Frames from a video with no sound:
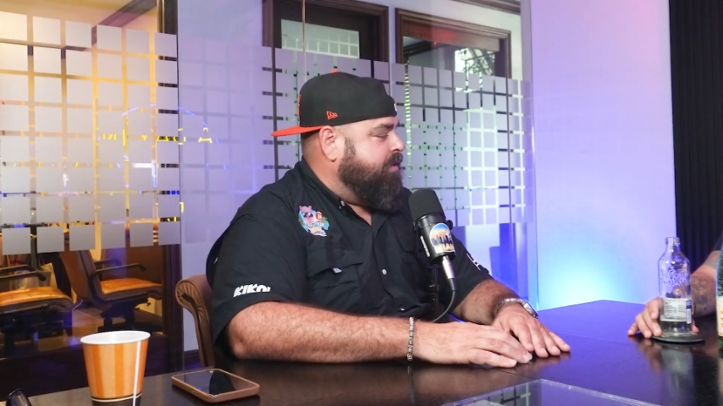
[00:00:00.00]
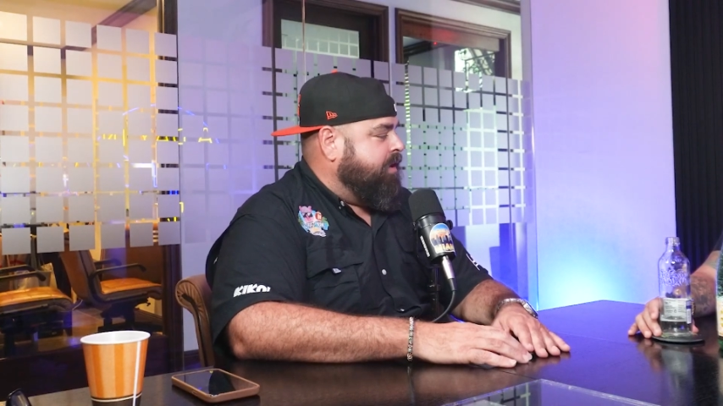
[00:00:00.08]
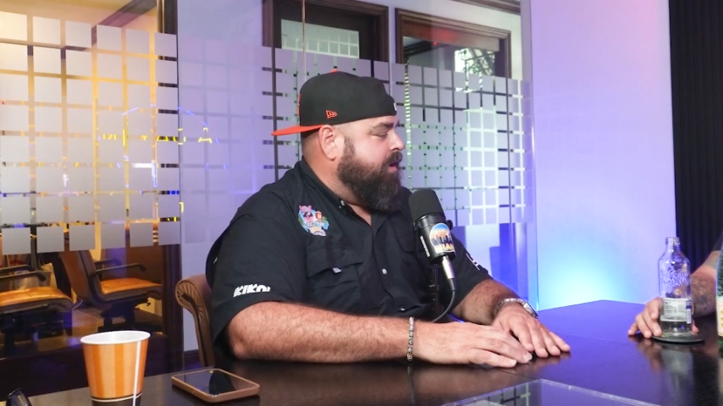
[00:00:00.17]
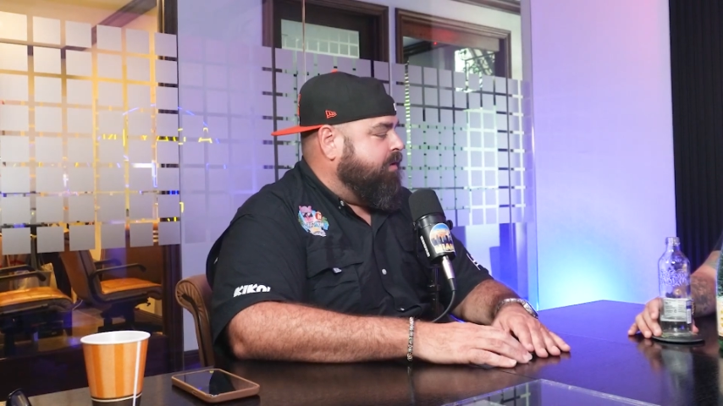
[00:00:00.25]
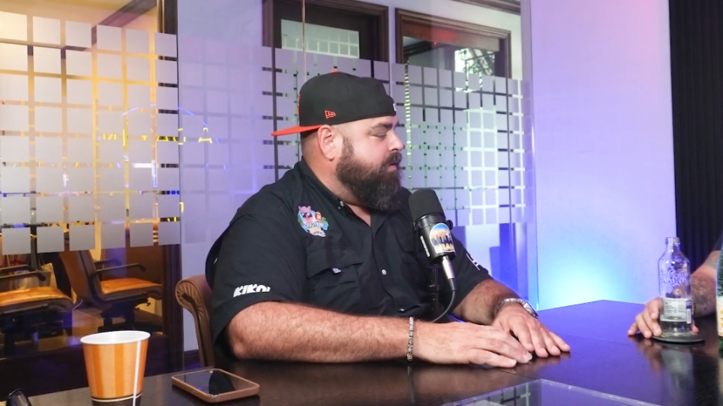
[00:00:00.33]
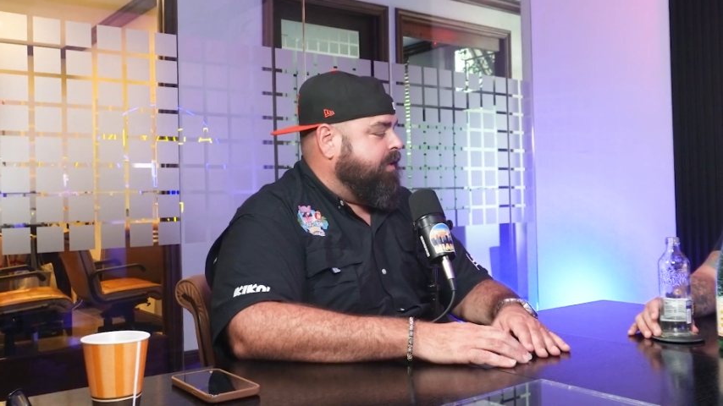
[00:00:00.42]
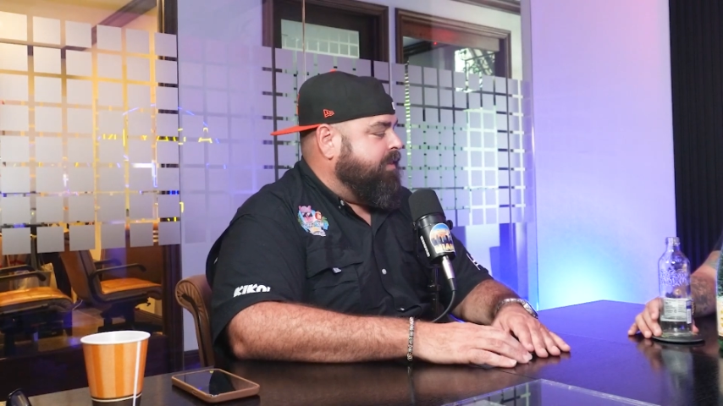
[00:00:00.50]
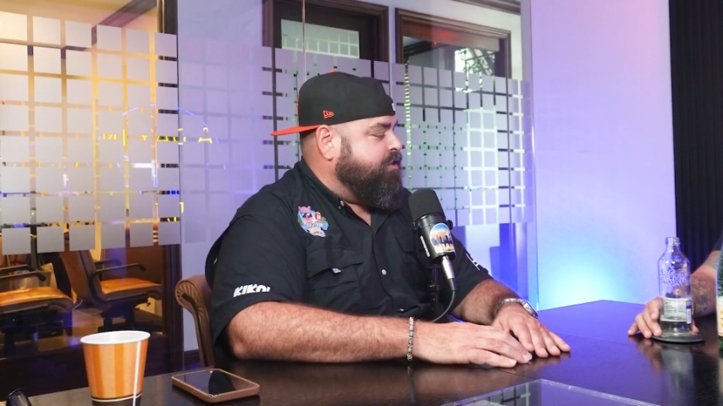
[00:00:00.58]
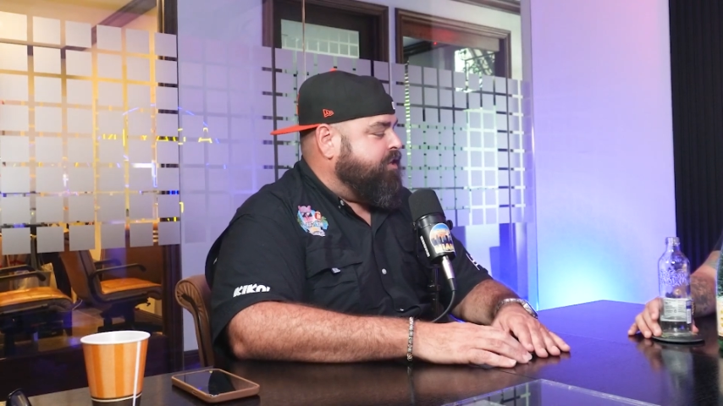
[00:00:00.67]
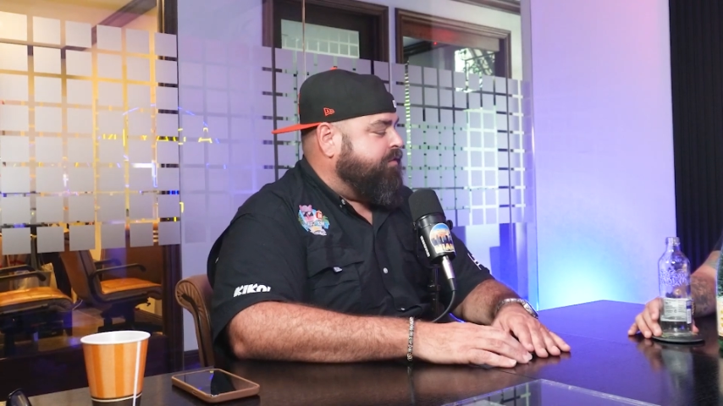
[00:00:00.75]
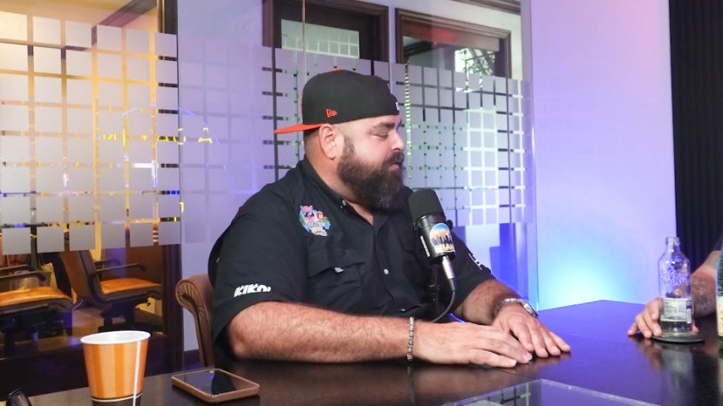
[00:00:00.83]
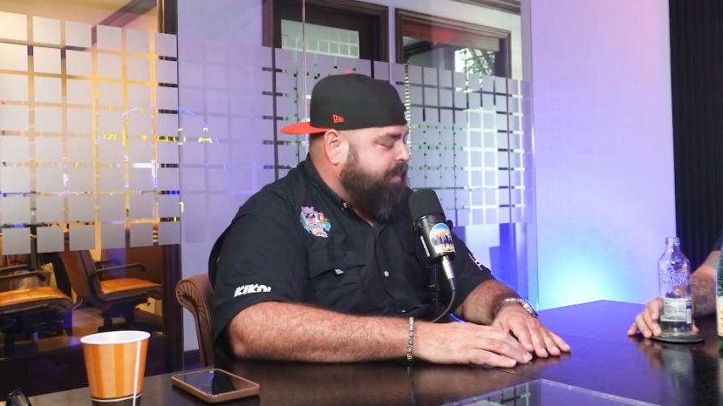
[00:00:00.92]
You're not only the
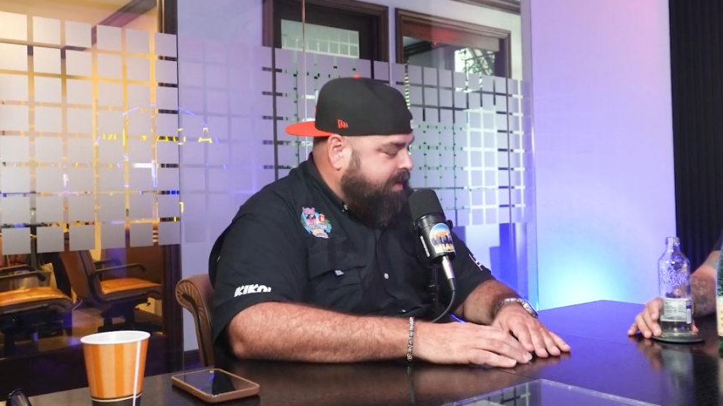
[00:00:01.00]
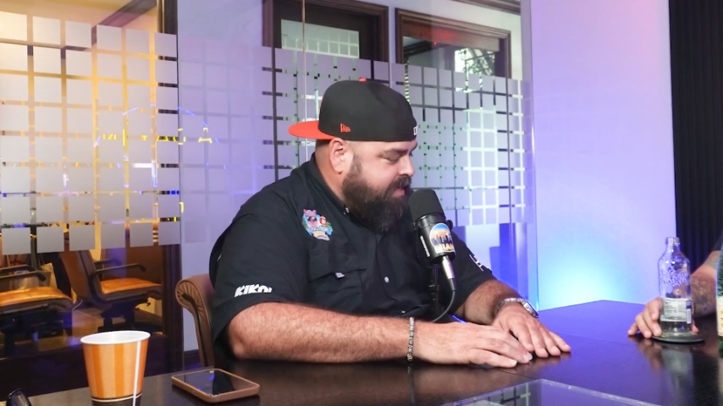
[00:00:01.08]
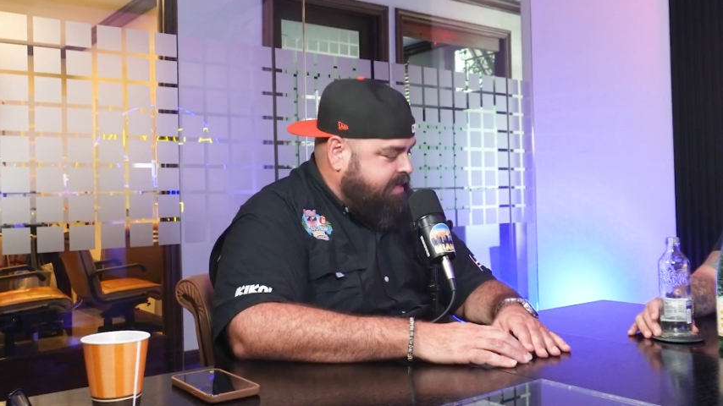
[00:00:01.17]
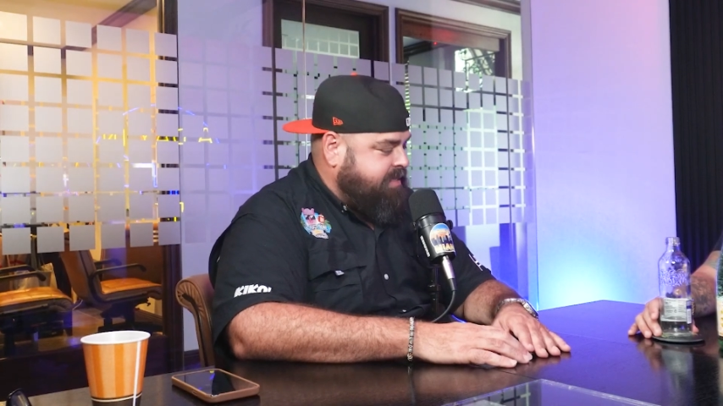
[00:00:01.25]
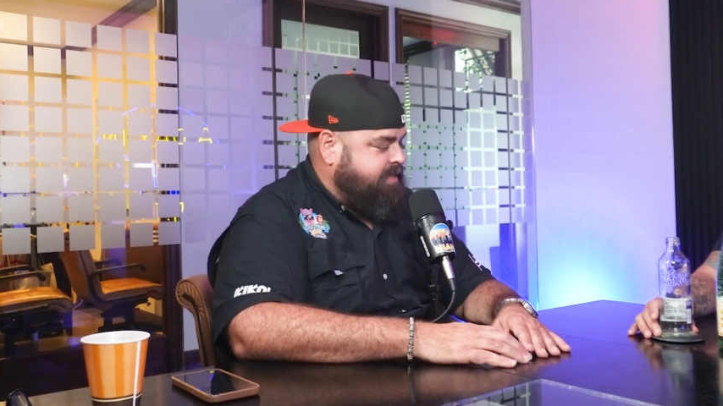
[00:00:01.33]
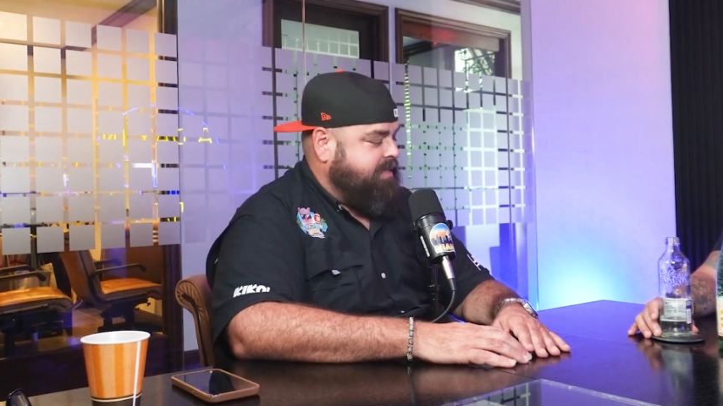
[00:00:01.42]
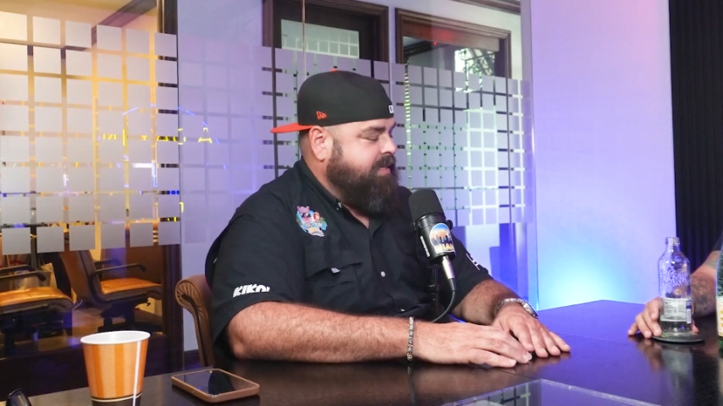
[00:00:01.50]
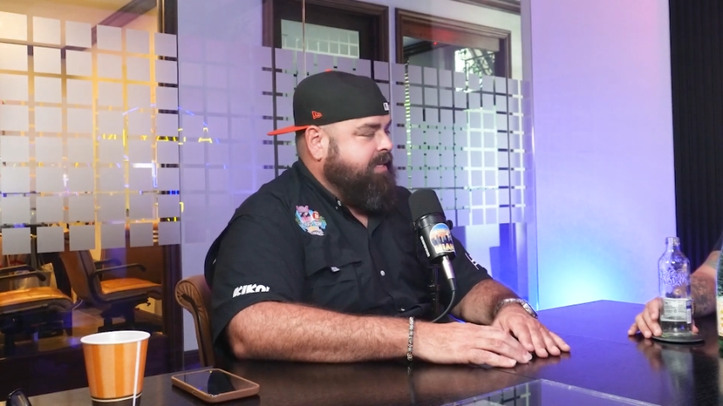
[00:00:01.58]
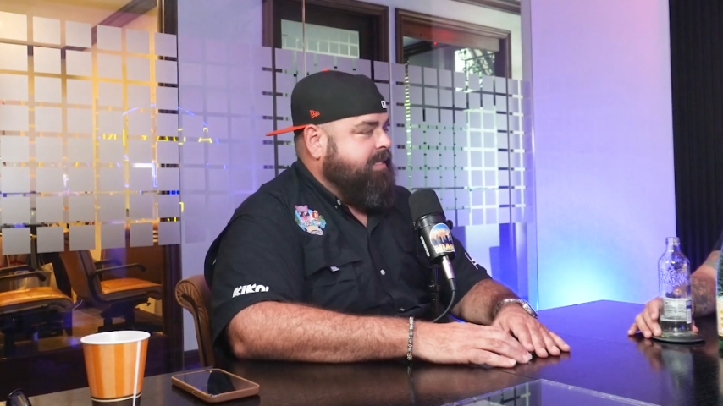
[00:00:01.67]
chief of police,